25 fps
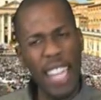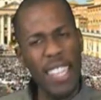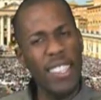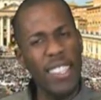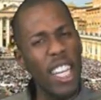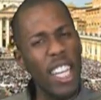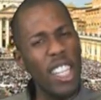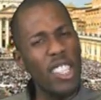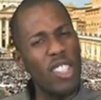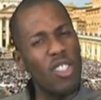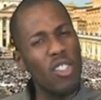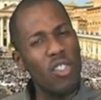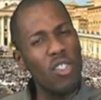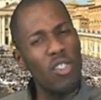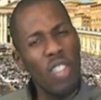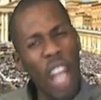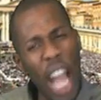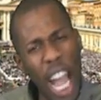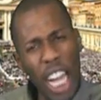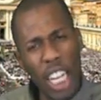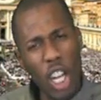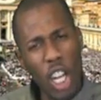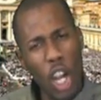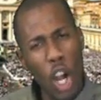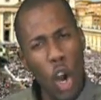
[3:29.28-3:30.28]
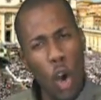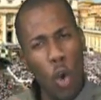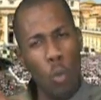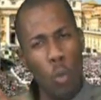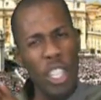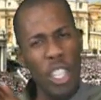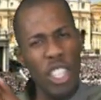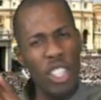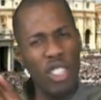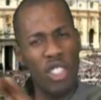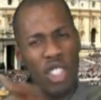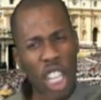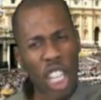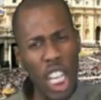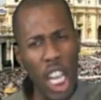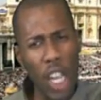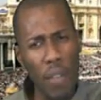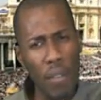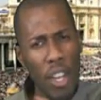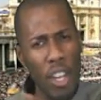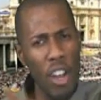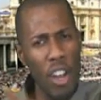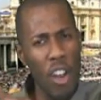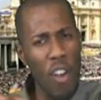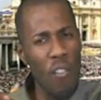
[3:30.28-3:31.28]
and does not
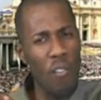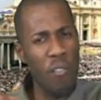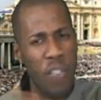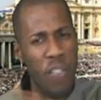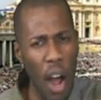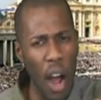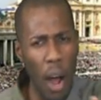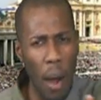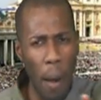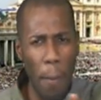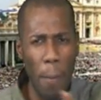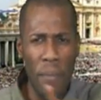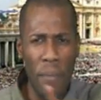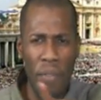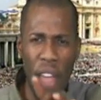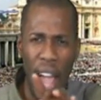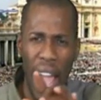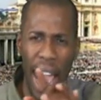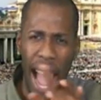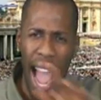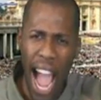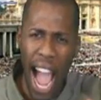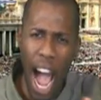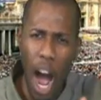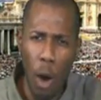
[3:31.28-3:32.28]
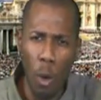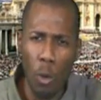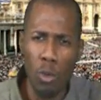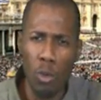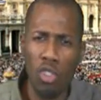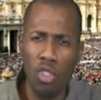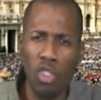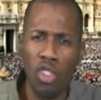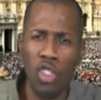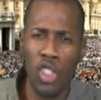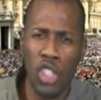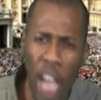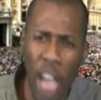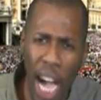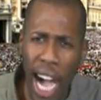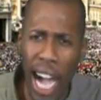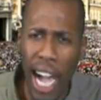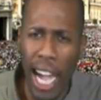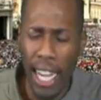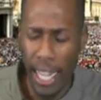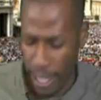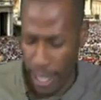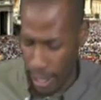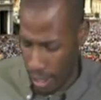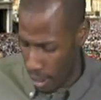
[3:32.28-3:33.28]
receive it from the
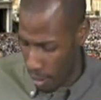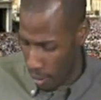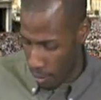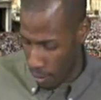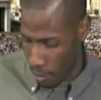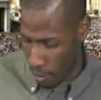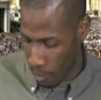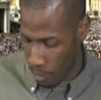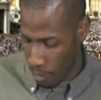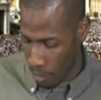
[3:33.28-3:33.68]
outside,